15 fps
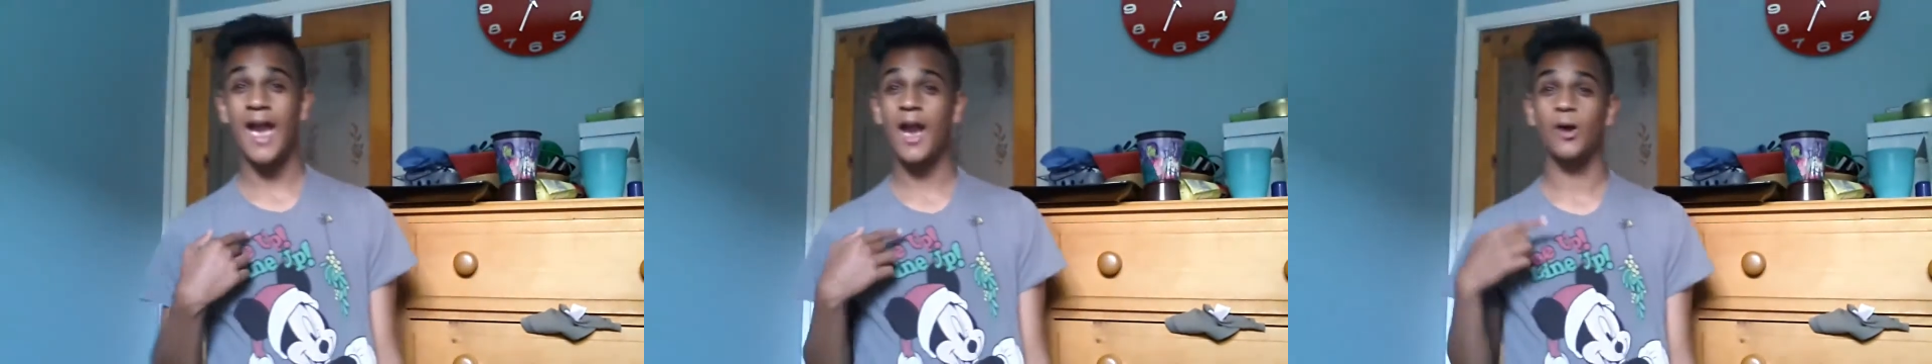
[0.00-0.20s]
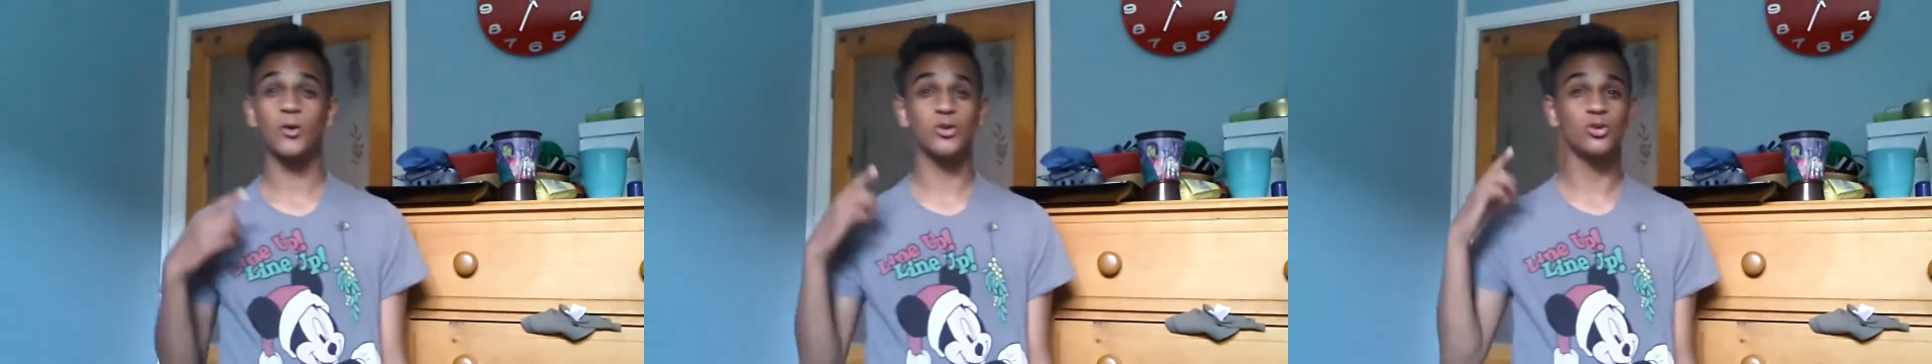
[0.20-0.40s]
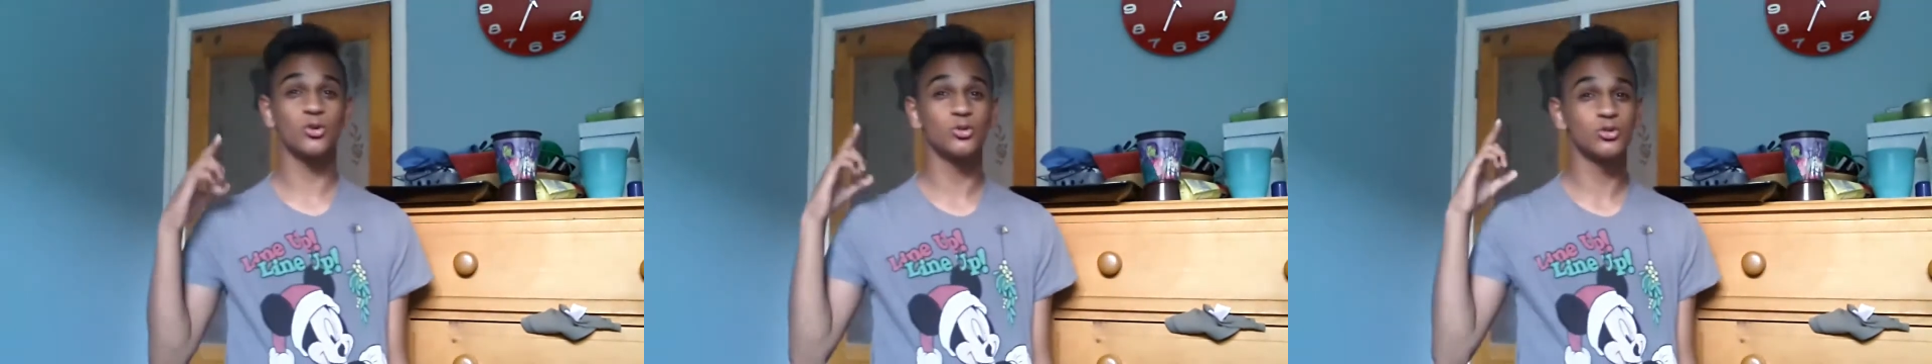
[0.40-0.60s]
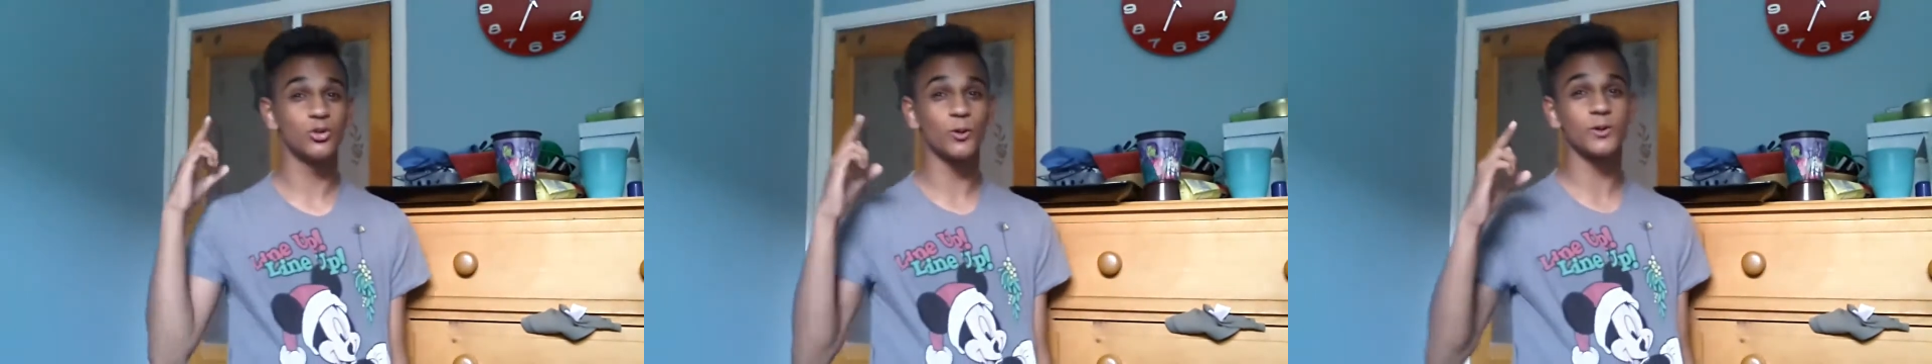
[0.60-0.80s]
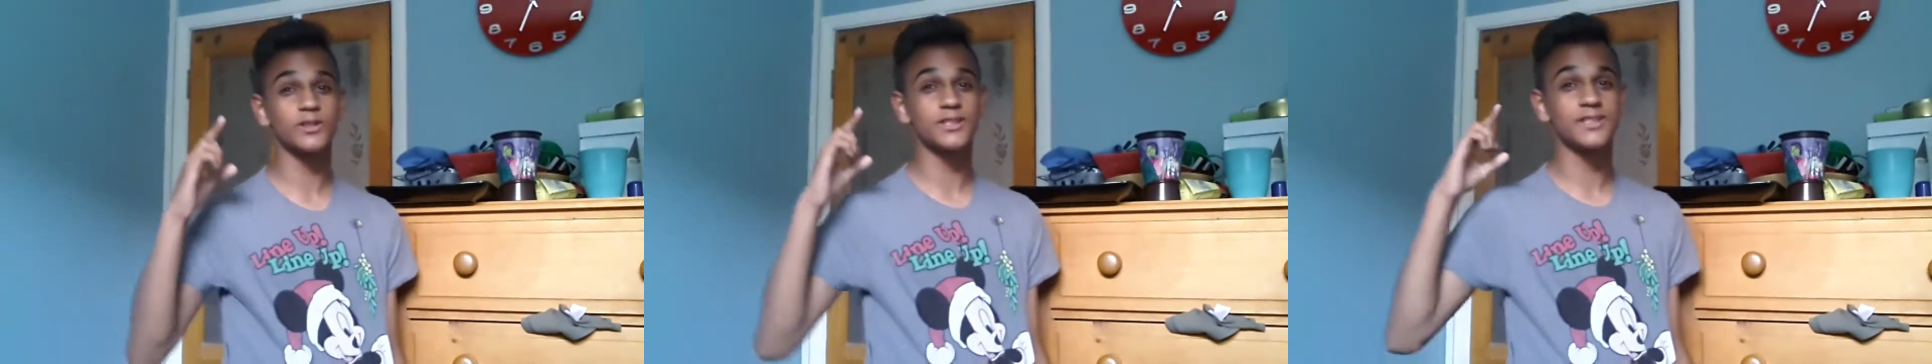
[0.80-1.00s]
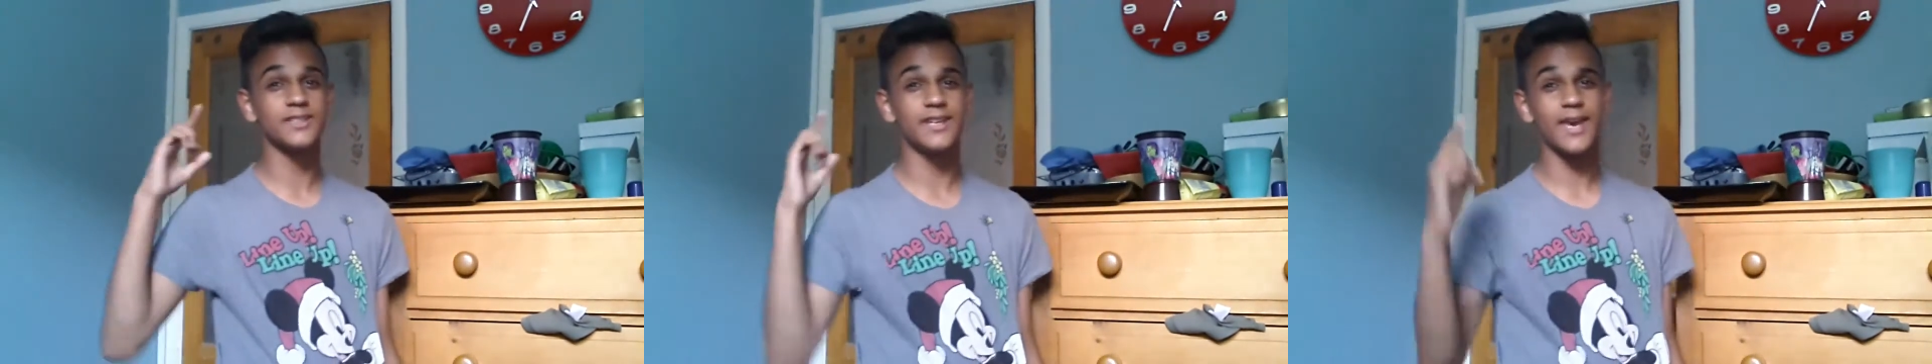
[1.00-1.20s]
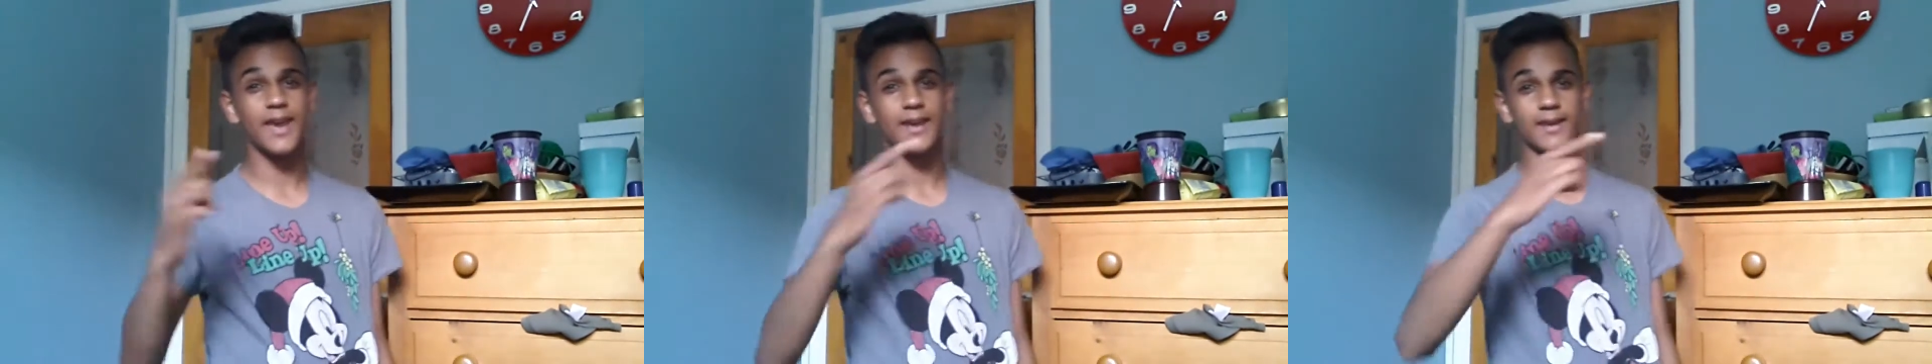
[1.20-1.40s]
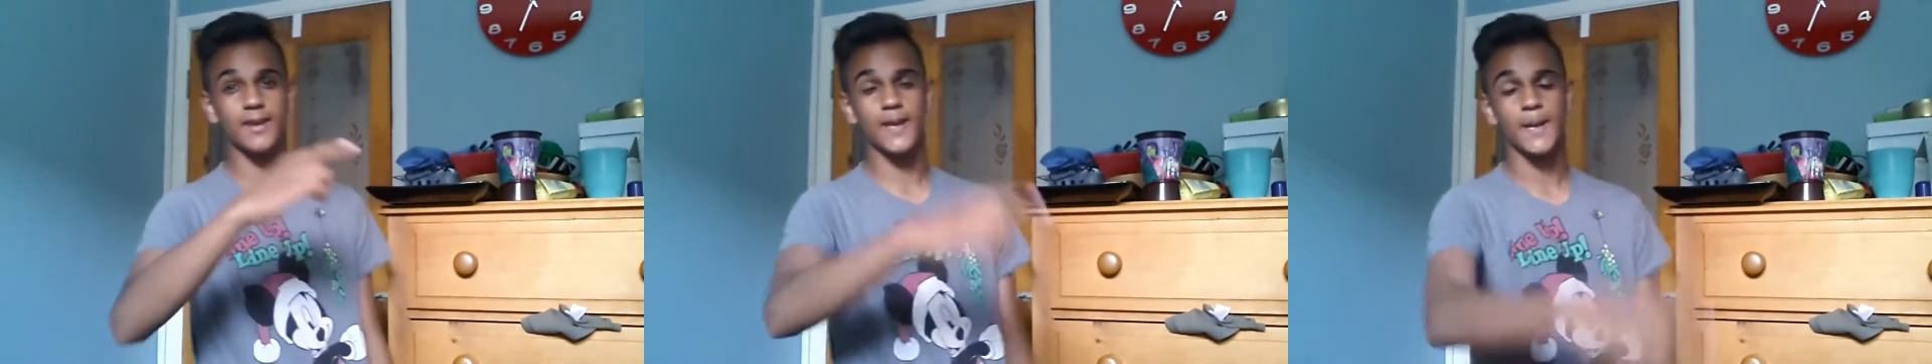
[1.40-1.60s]
How are you all doing
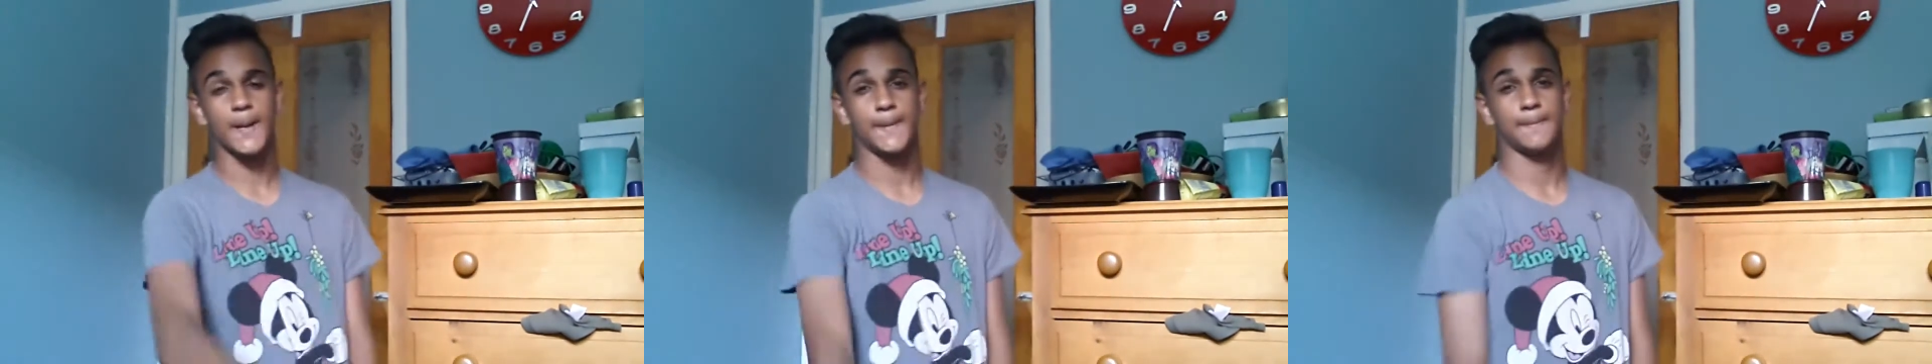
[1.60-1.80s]
today?